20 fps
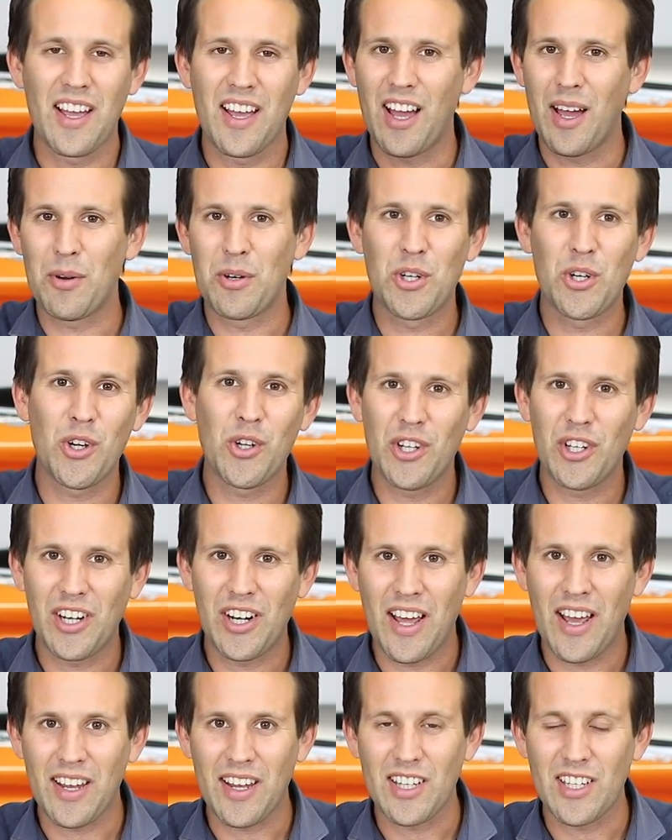I'm sure you'll
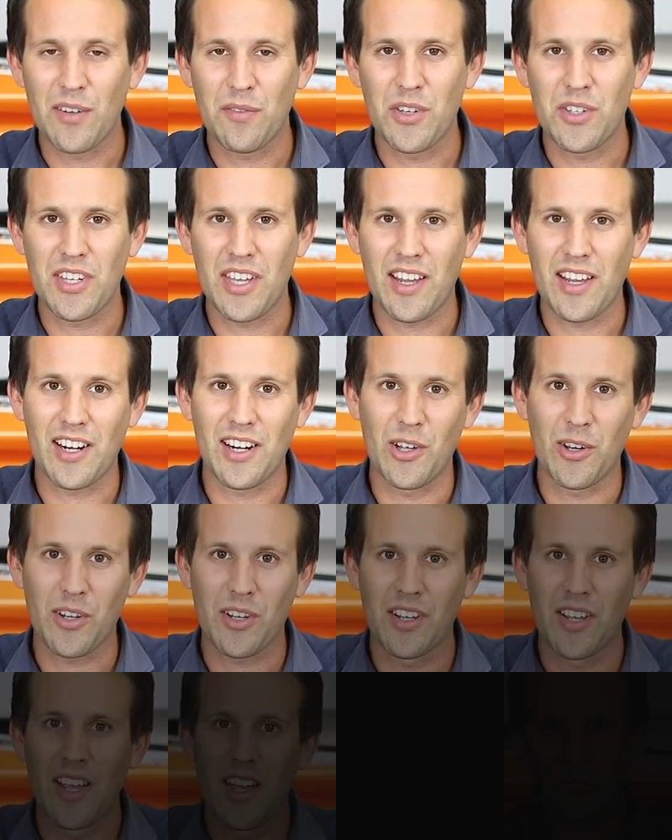like it if you take a
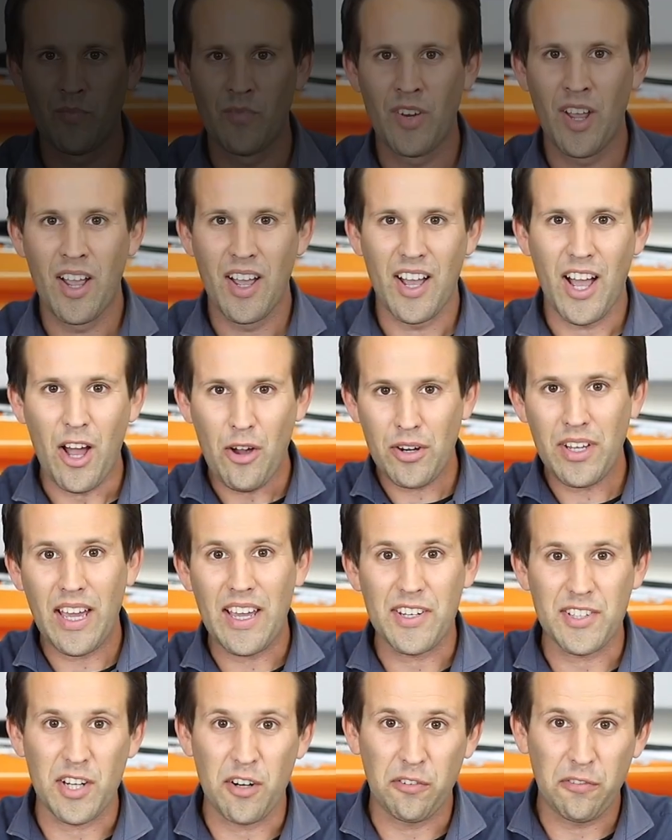look.
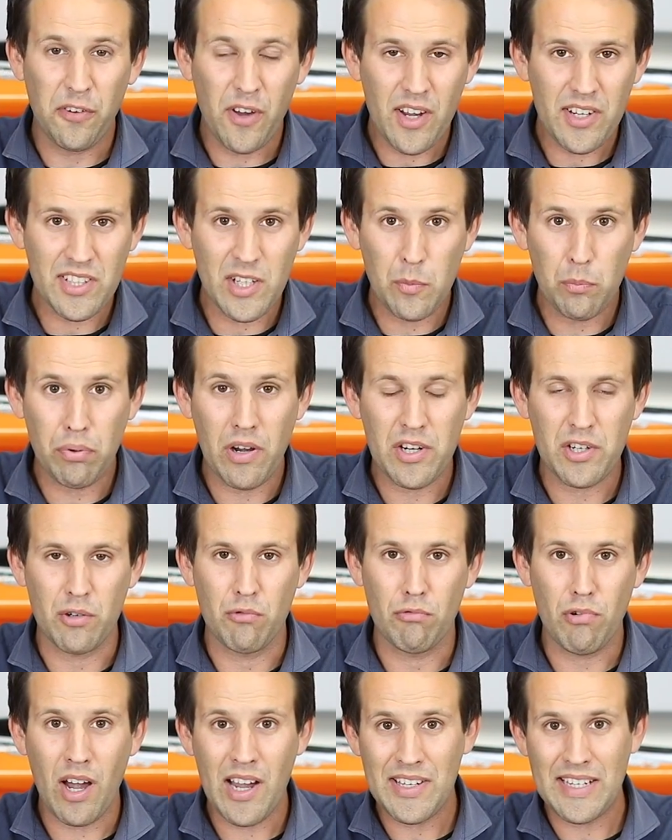Okay, so first
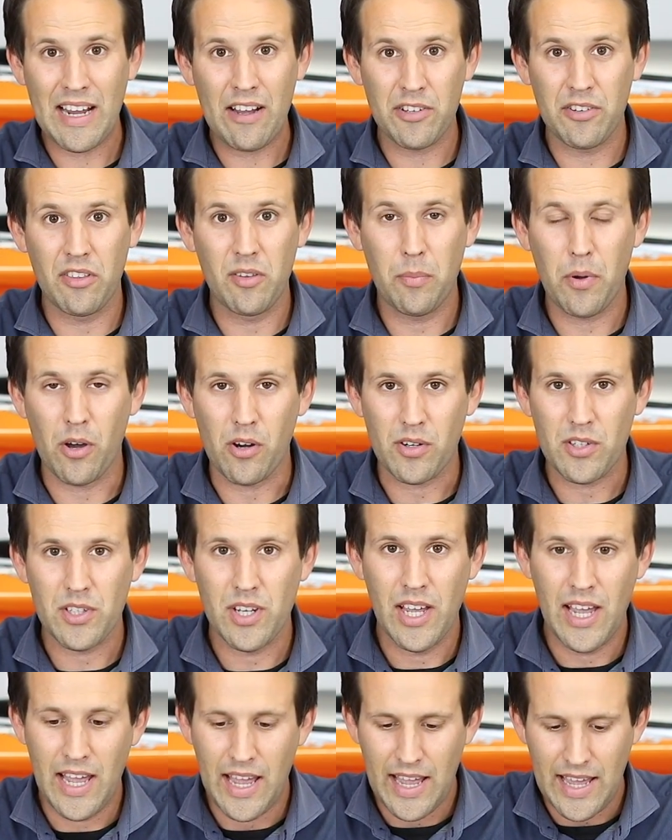impression right out of the box
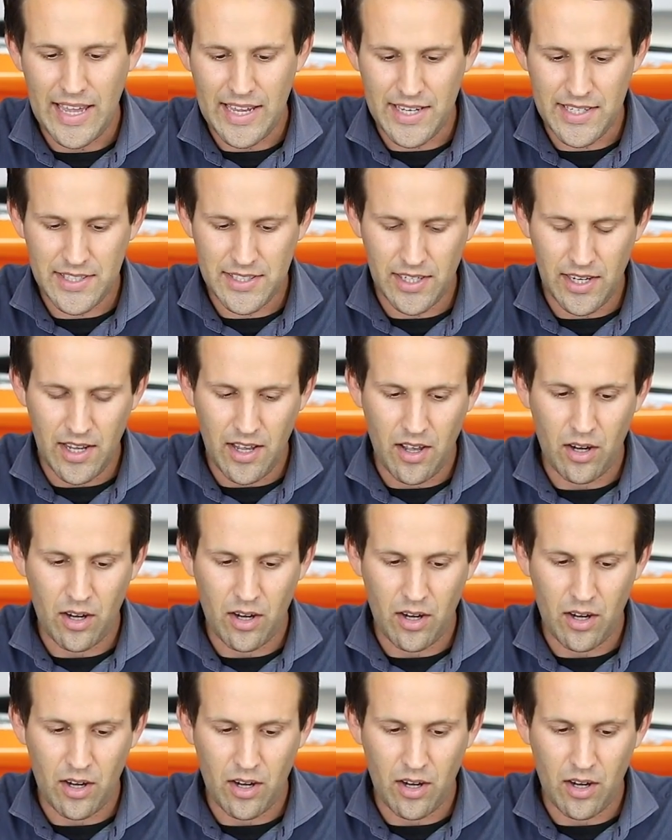is,